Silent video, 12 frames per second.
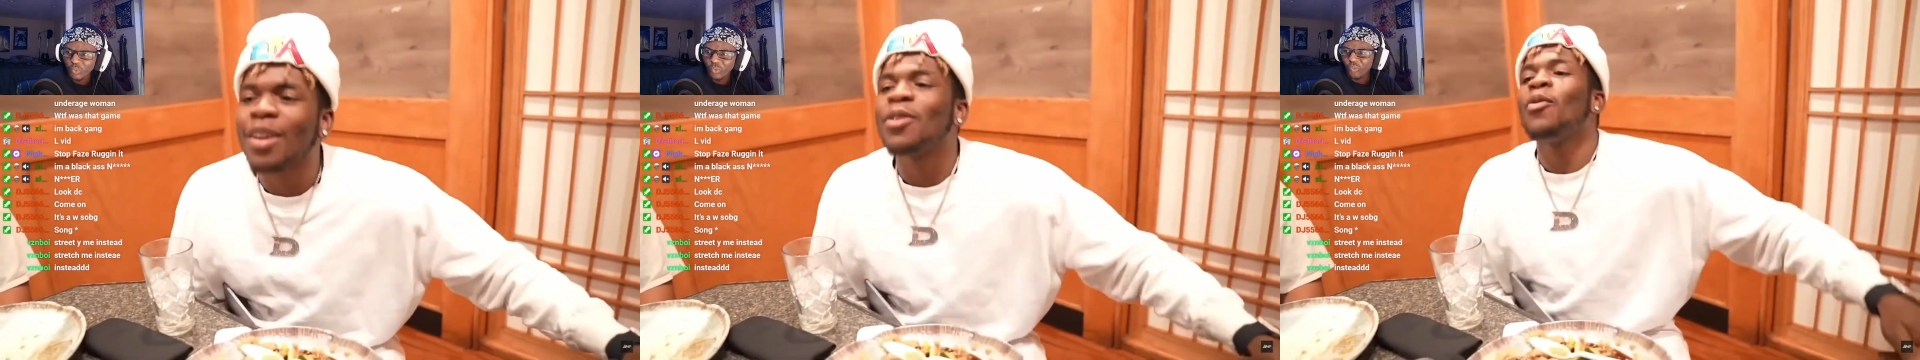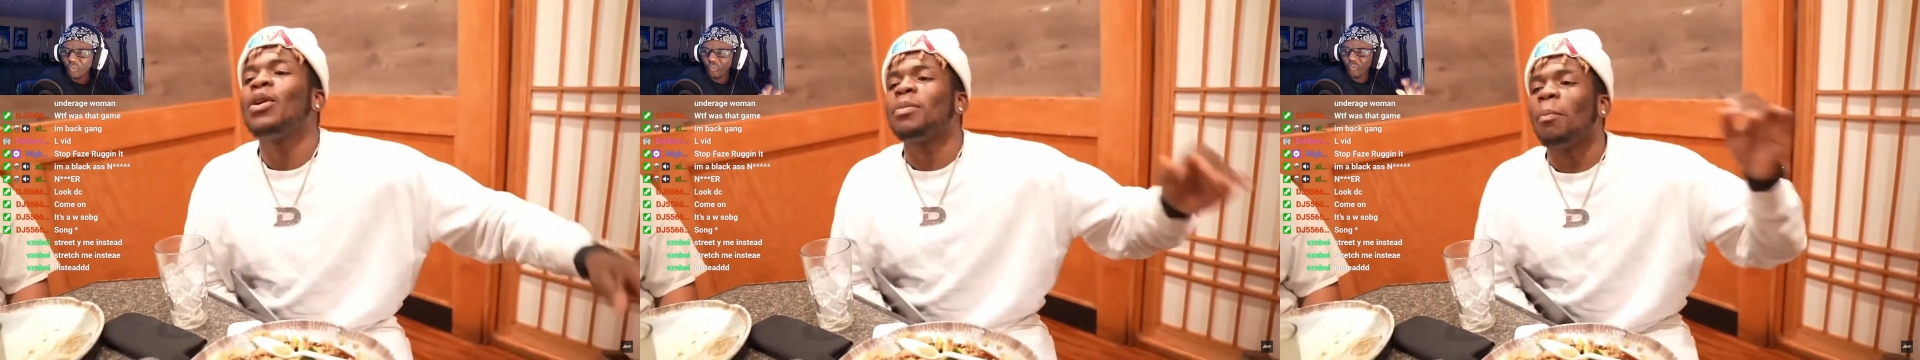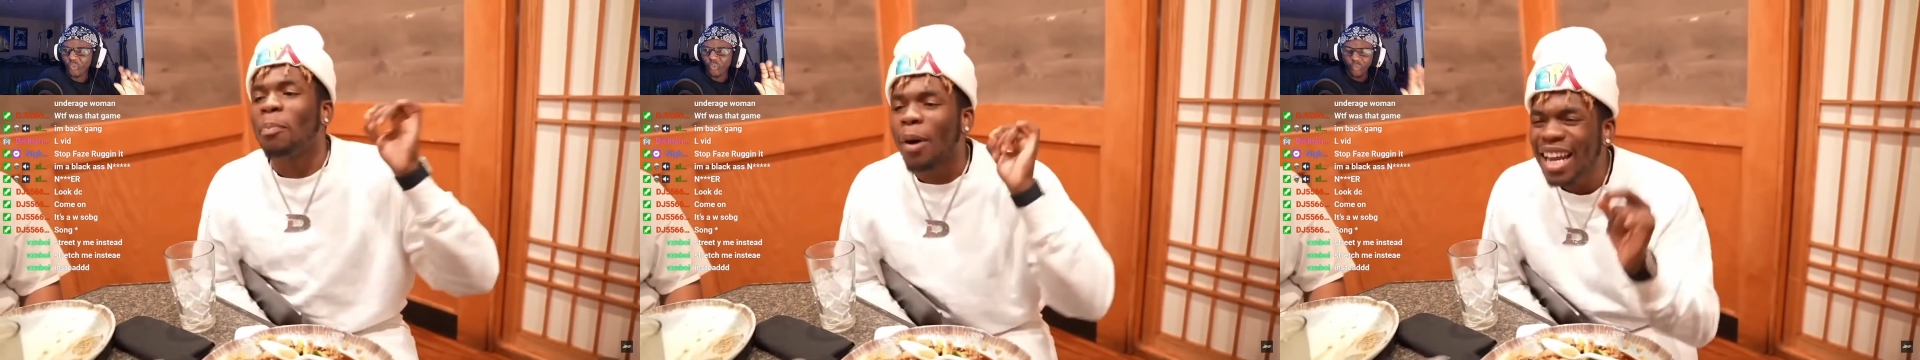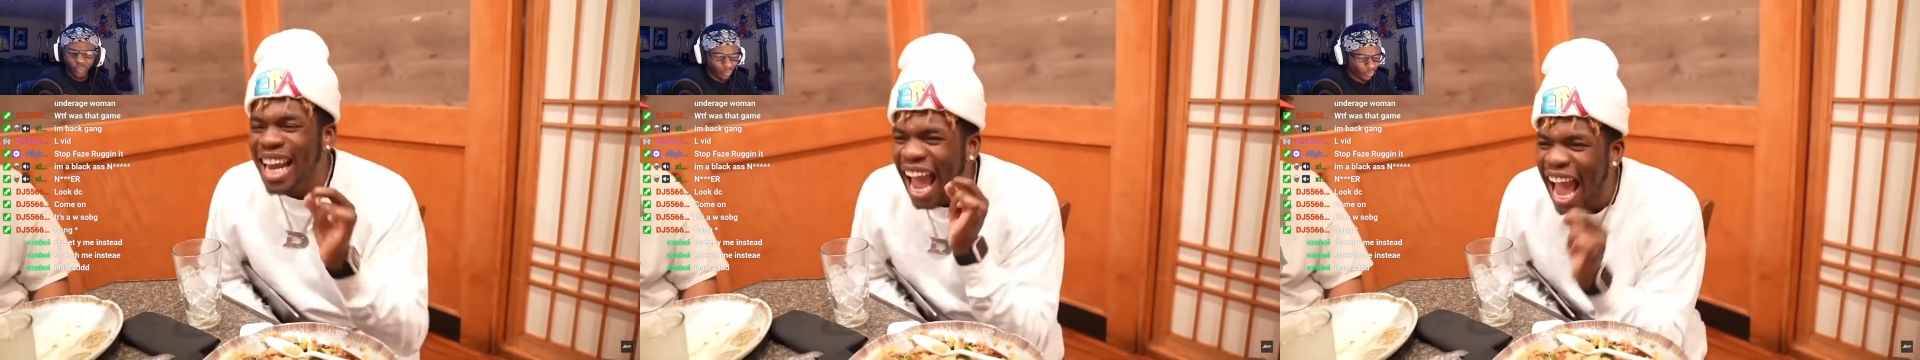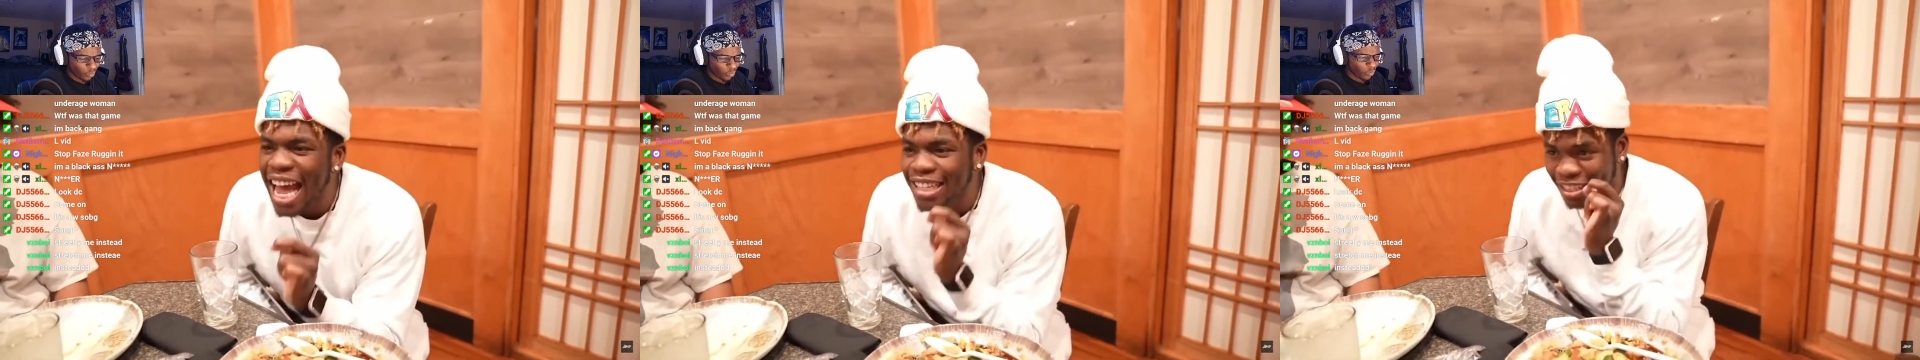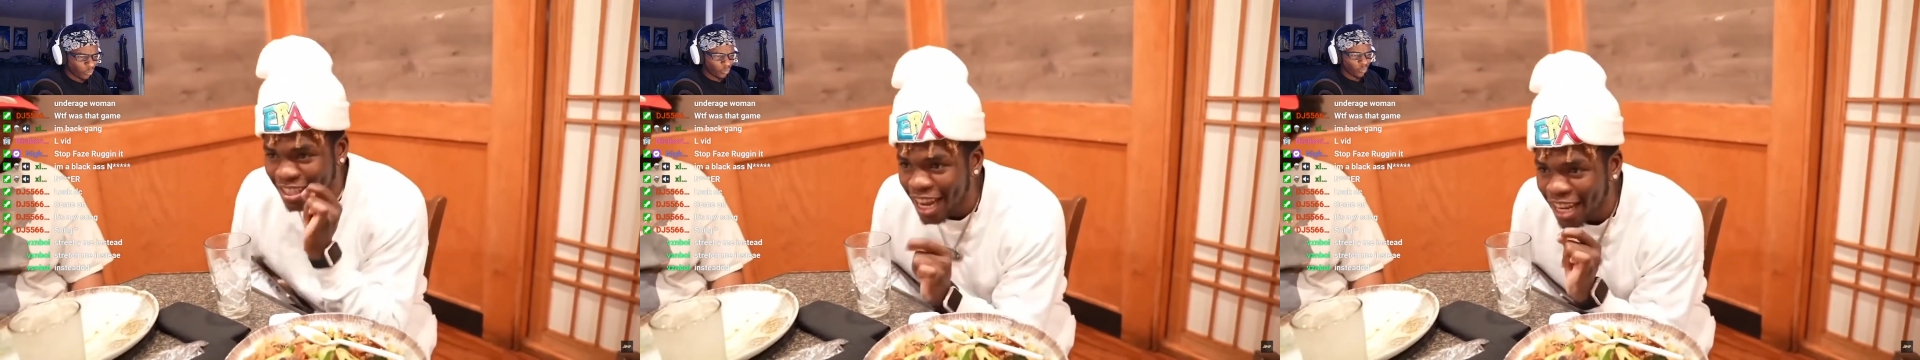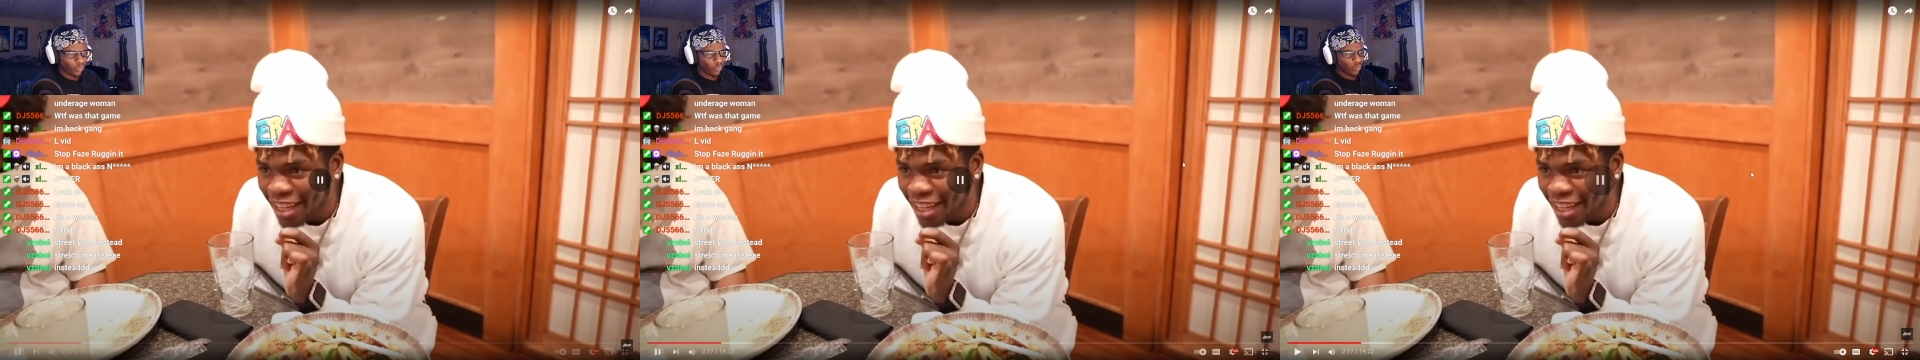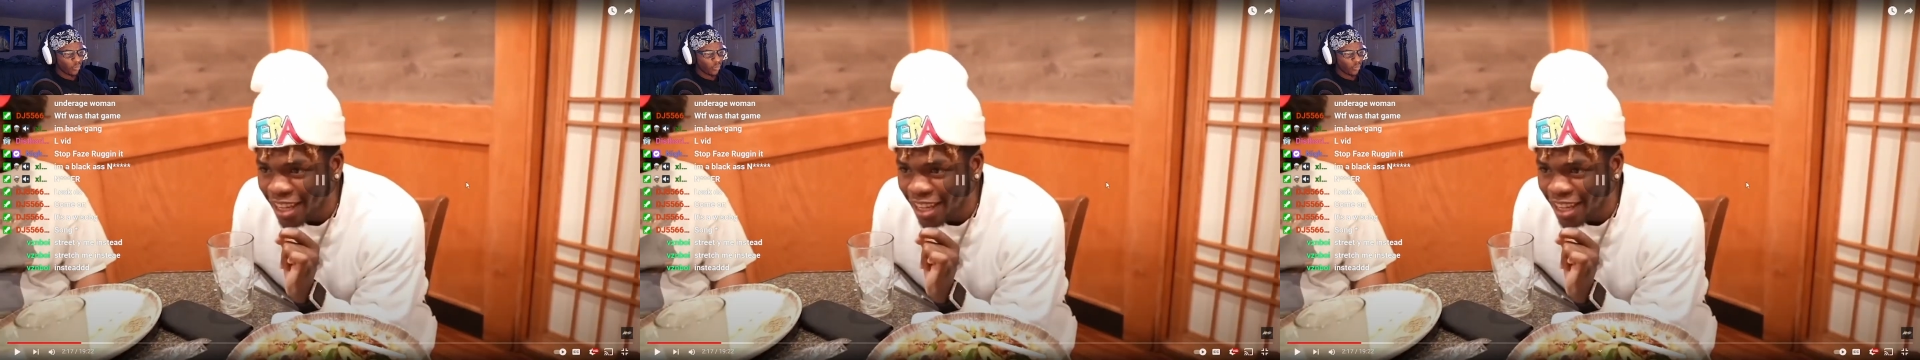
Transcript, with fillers: You was butt ass naked.